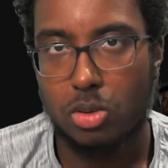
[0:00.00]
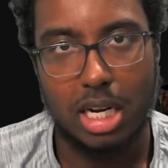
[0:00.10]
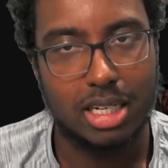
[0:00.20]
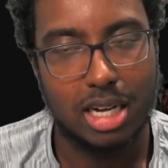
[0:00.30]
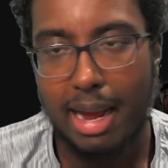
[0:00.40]
Like,
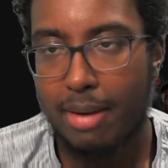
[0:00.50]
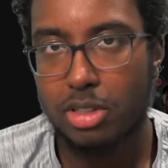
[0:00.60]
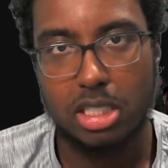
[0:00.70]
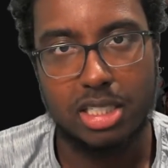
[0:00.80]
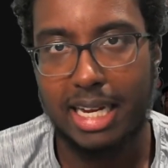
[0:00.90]
Kai Havertz
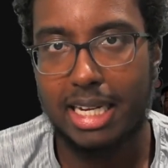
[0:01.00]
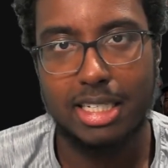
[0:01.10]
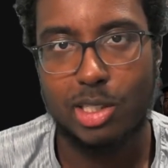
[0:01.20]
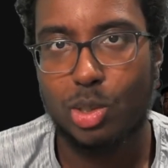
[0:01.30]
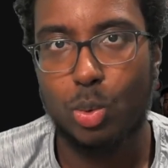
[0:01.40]
has taken
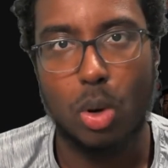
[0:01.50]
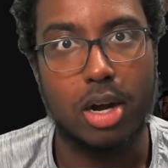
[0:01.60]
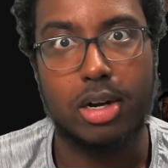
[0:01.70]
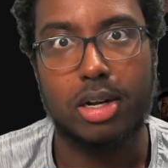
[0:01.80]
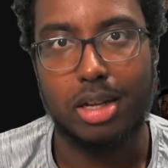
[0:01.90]
this to
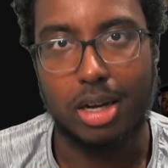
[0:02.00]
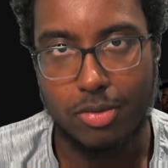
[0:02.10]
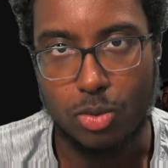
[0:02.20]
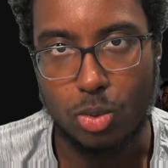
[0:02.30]
another level.